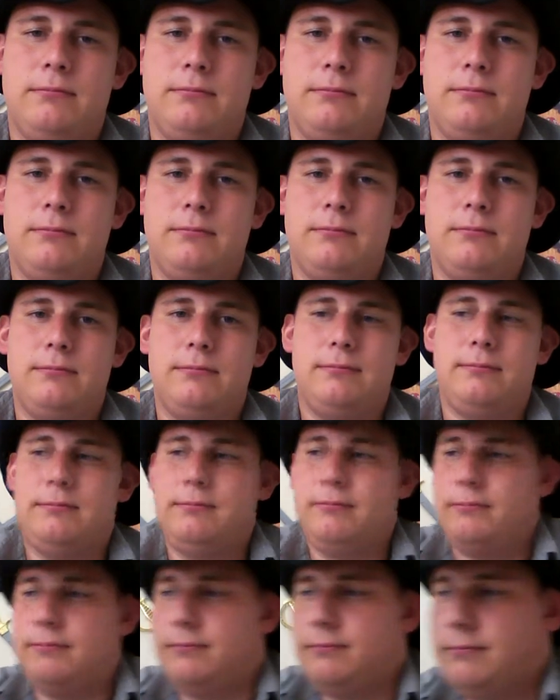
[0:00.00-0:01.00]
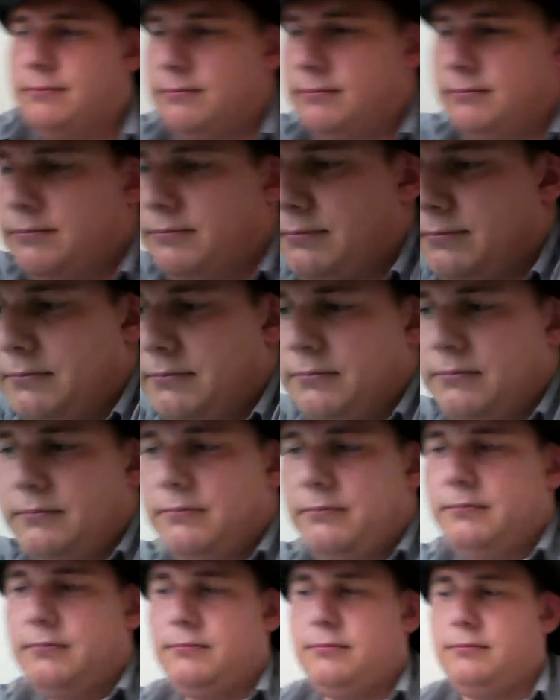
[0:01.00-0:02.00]

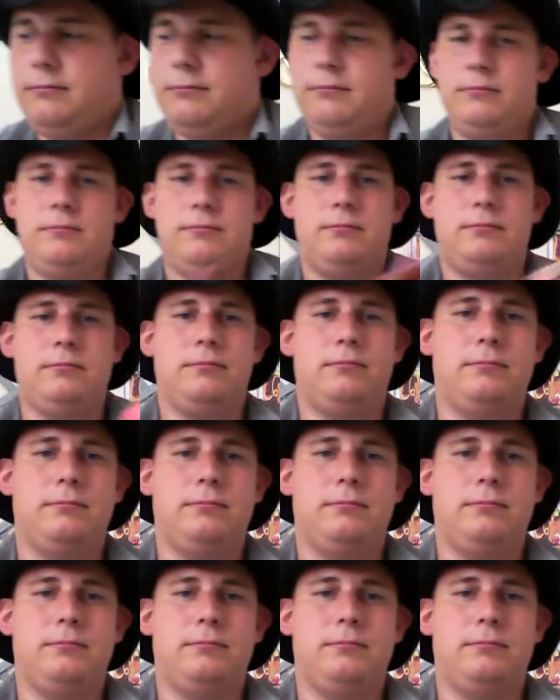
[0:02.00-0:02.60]
(silence)